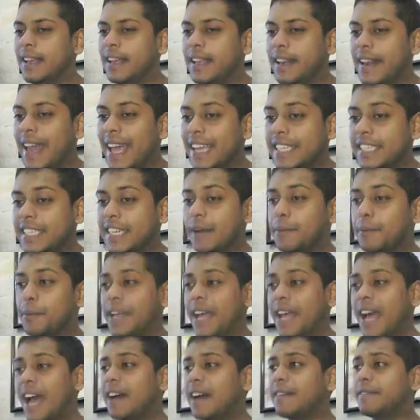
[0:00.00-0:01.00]
Next up, we
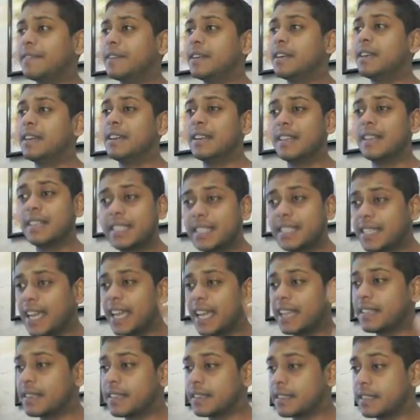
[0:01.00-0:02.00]
have
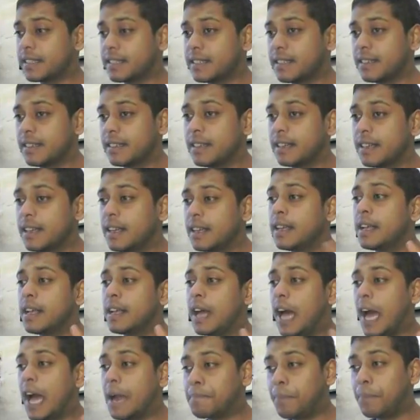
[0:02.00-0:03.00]
status.
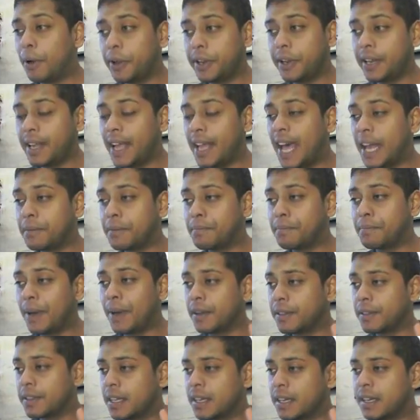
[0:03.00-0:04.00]
I bought it at
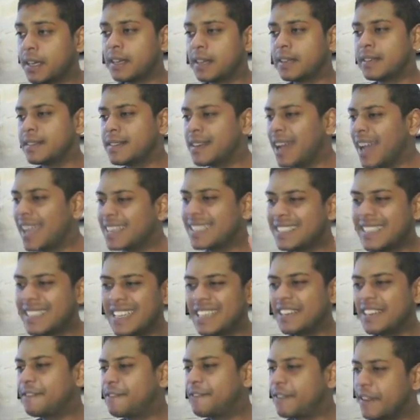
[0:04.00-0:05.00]
about the
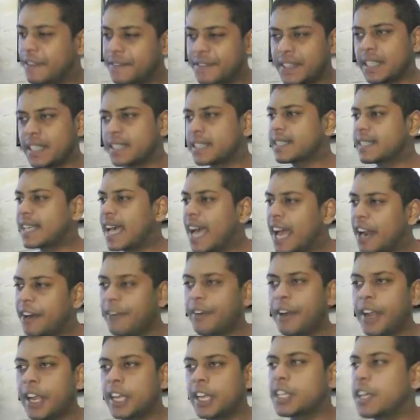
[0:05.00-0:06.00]
1950 sat
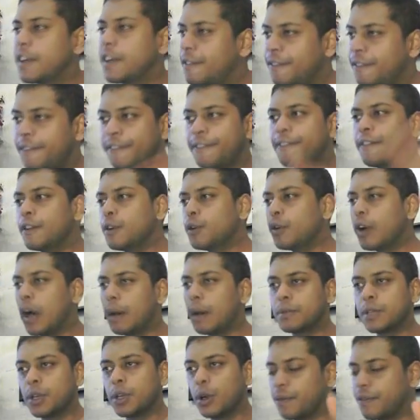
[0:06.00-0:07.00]
range. It flew
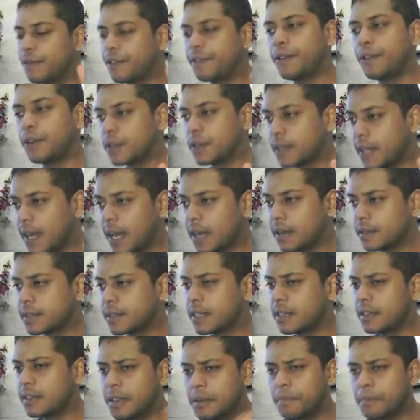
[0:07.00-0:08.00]
up to over
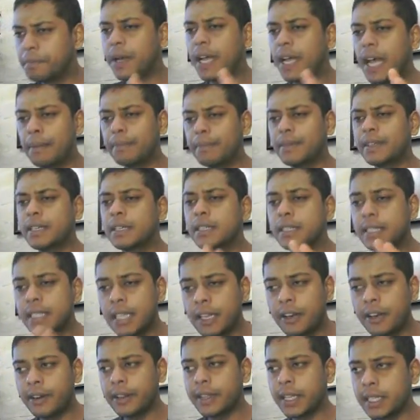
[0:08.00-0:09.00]
4,000, but I'm
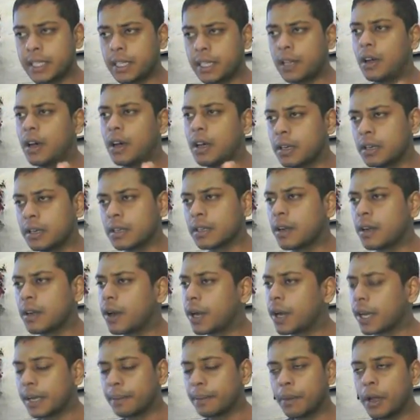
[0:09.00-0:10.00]
considering this a hodl
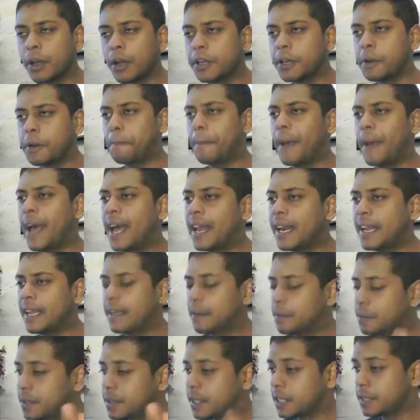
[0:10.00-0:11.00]
coin. I'm not going to panic
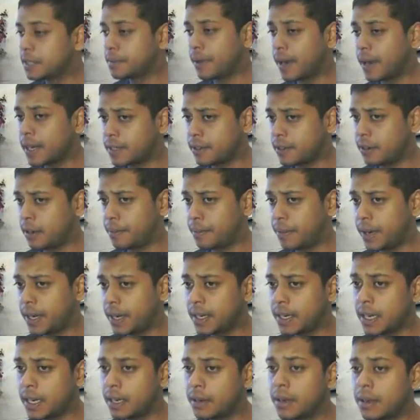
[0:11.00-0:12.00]
with this price drop right
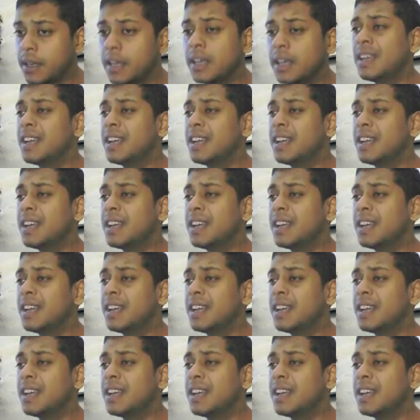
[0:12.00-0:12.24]
now.